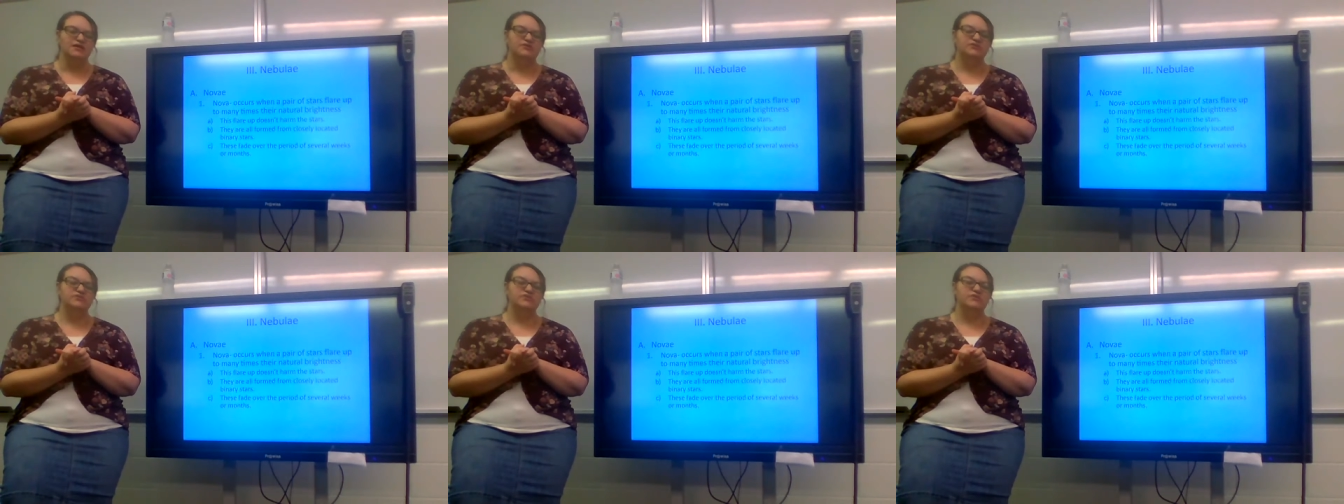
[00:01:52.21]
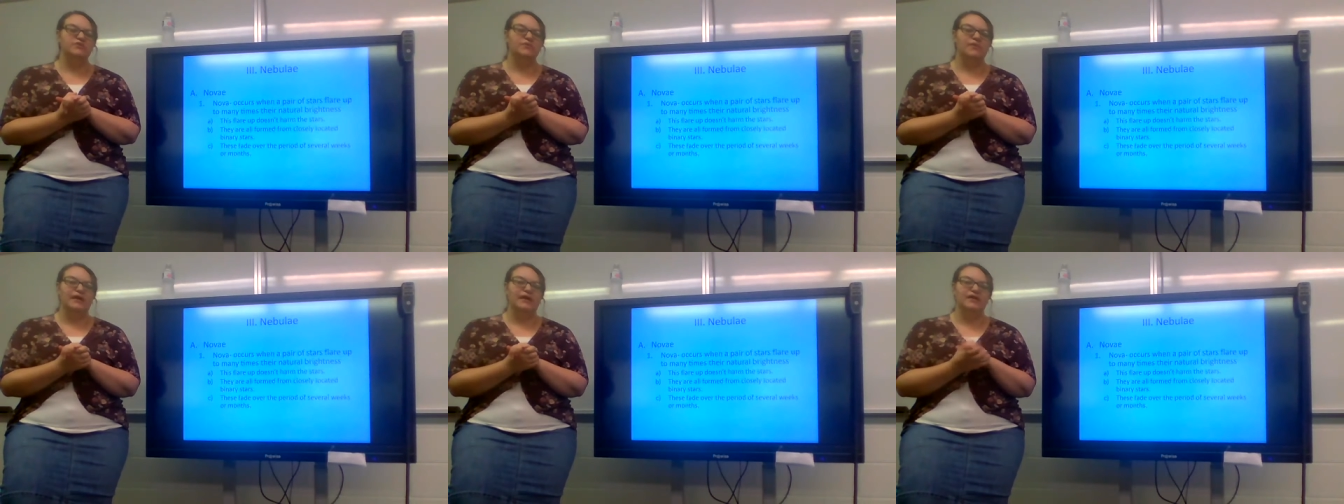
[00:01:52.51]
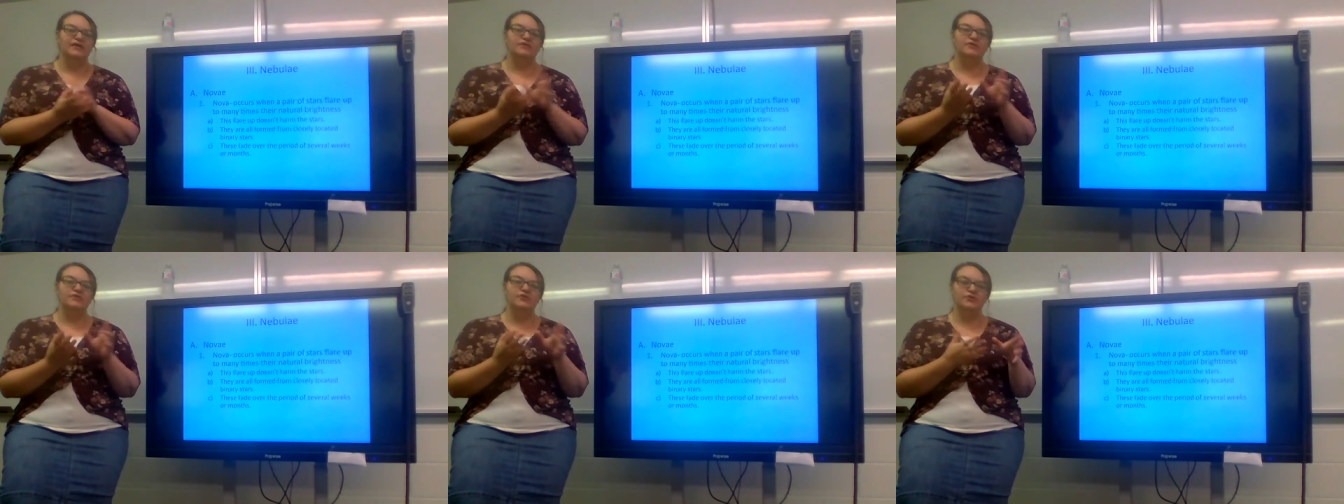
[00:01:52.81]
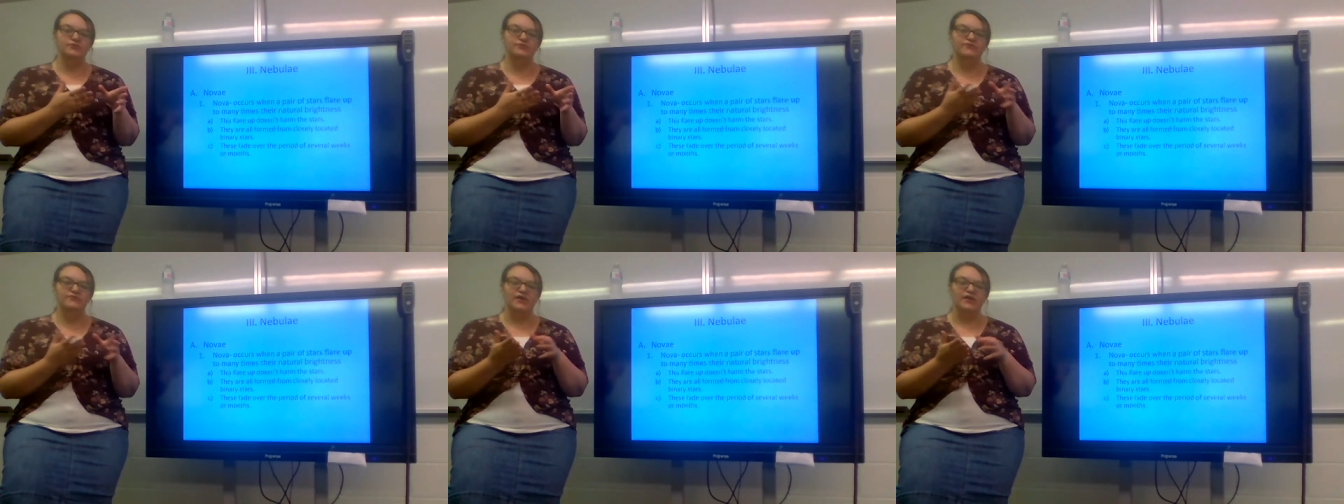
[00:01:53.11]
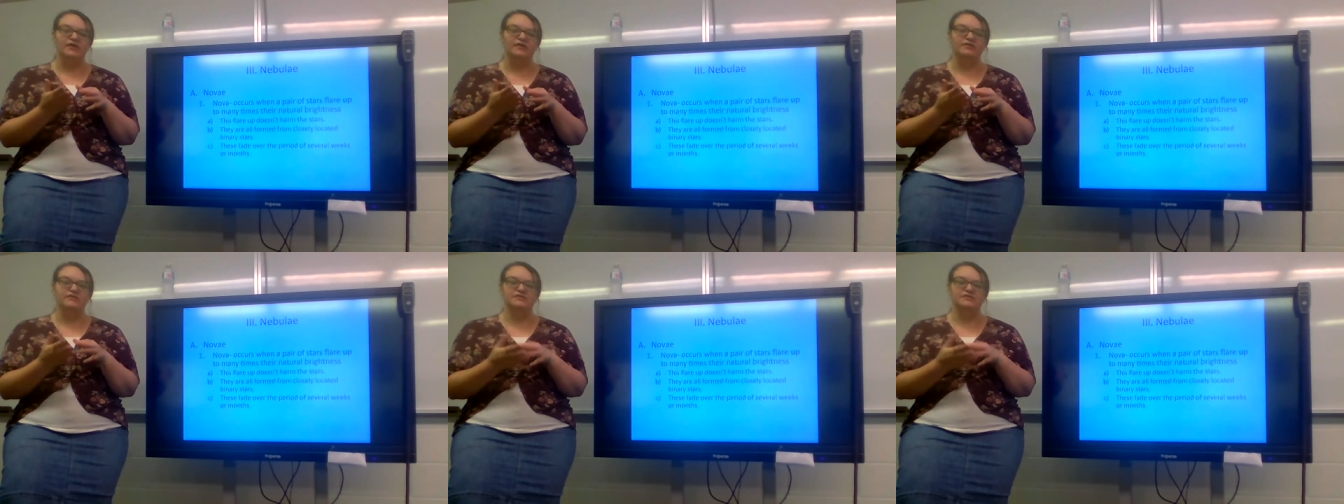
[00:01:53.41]
So a
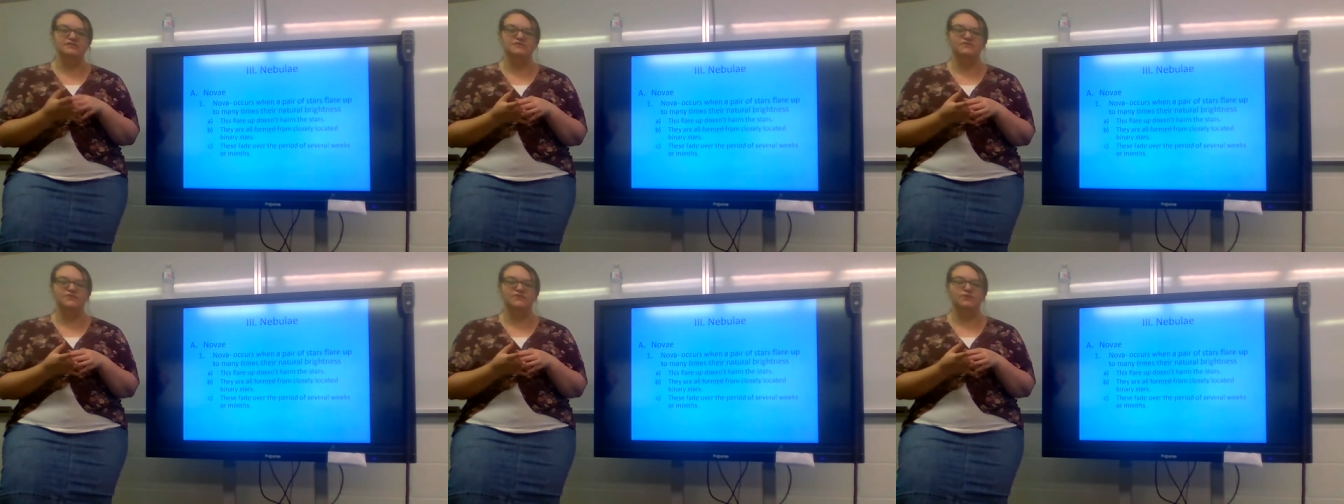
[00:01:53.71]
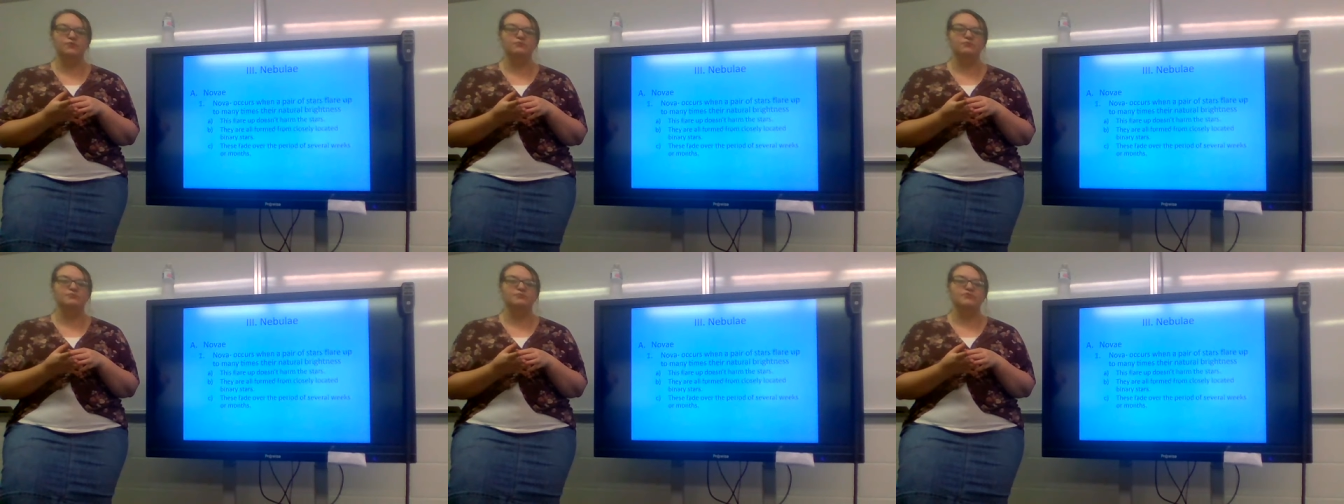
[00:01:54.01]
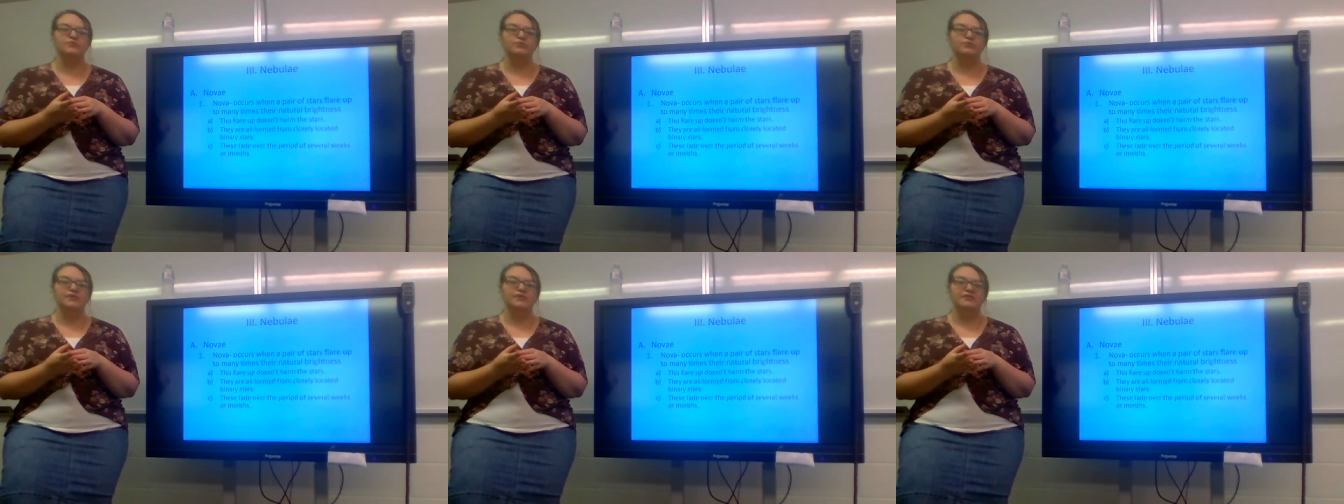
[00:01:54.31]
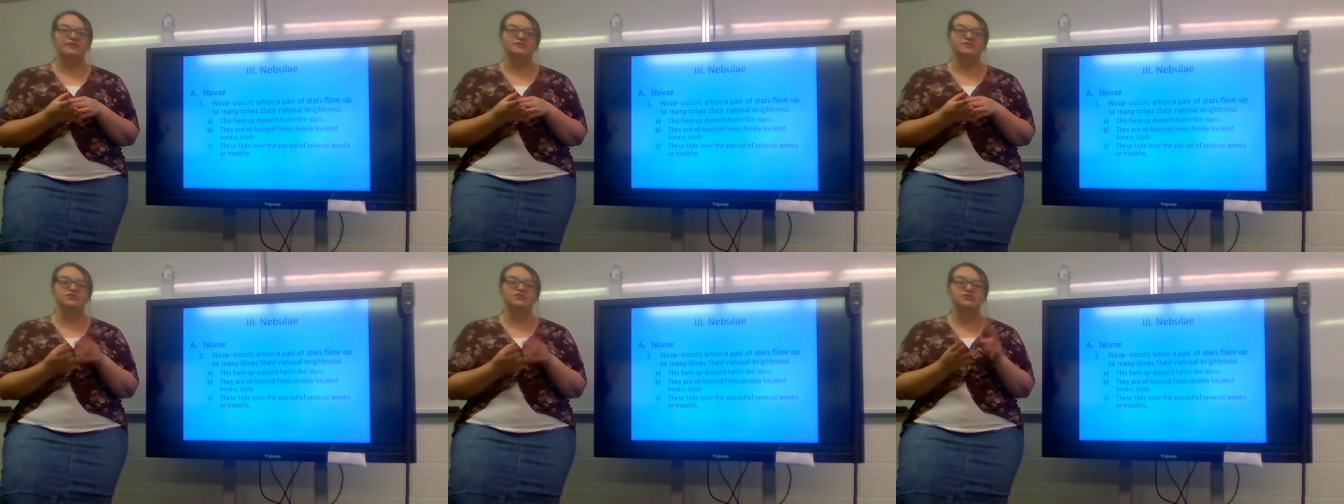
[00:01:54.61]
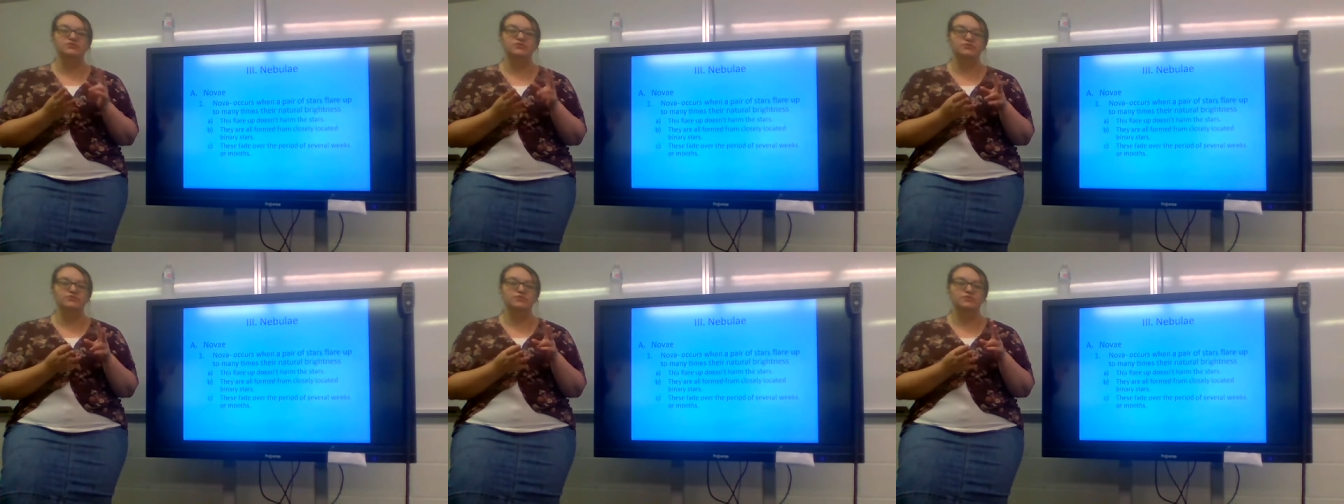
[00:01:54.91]
nova is formed when
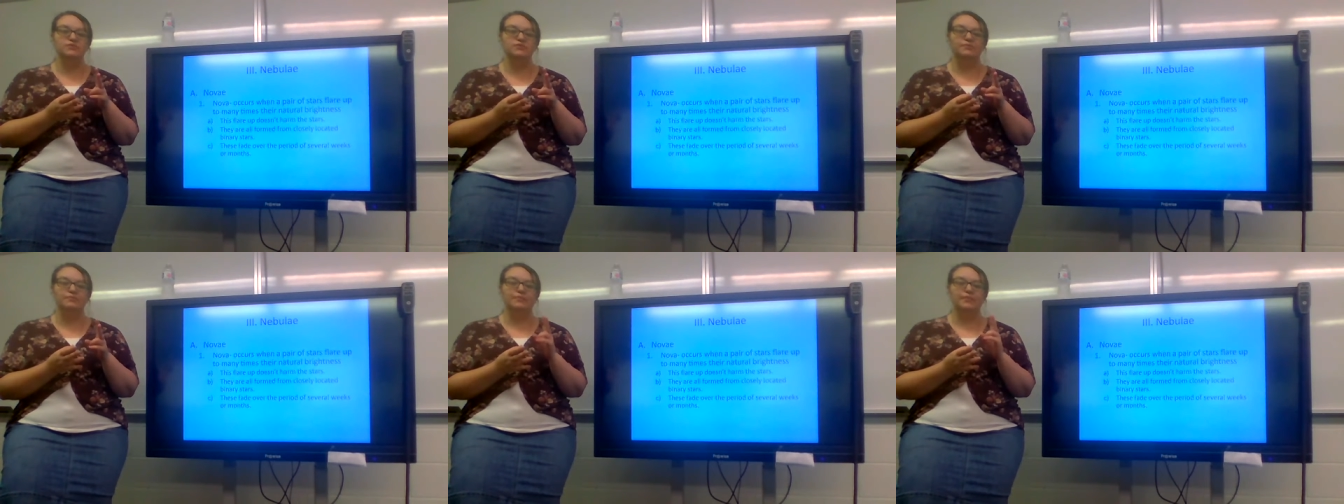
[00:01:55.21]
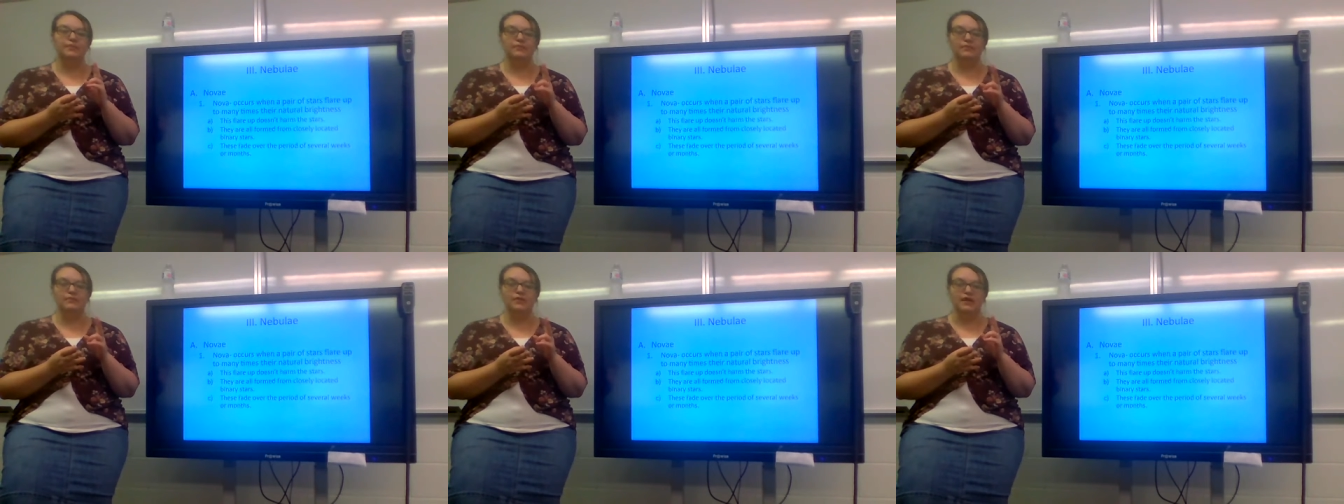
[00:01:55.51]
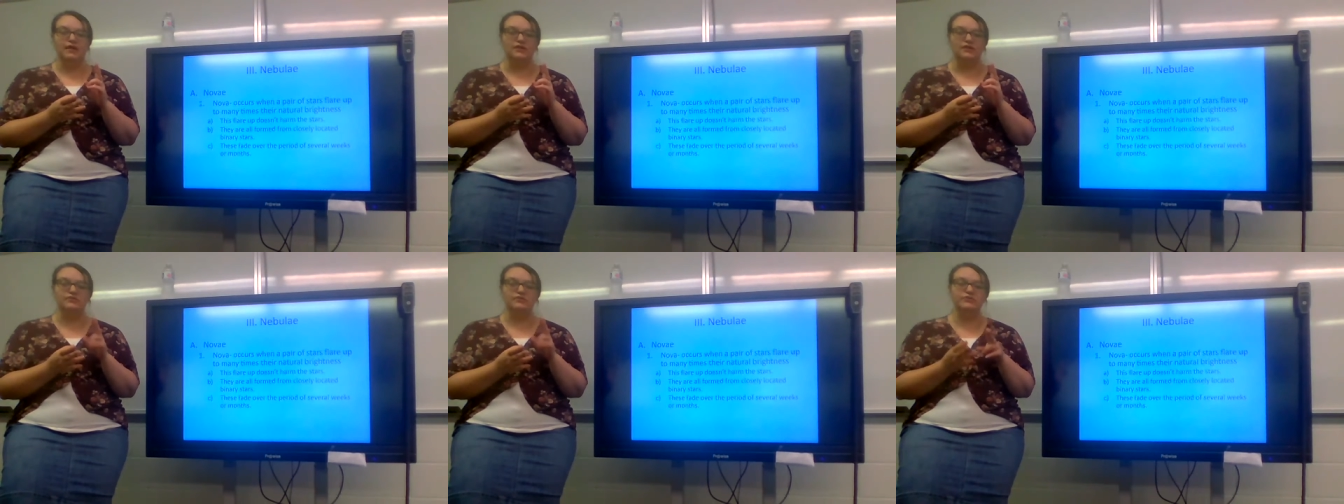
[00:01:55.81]
two uh,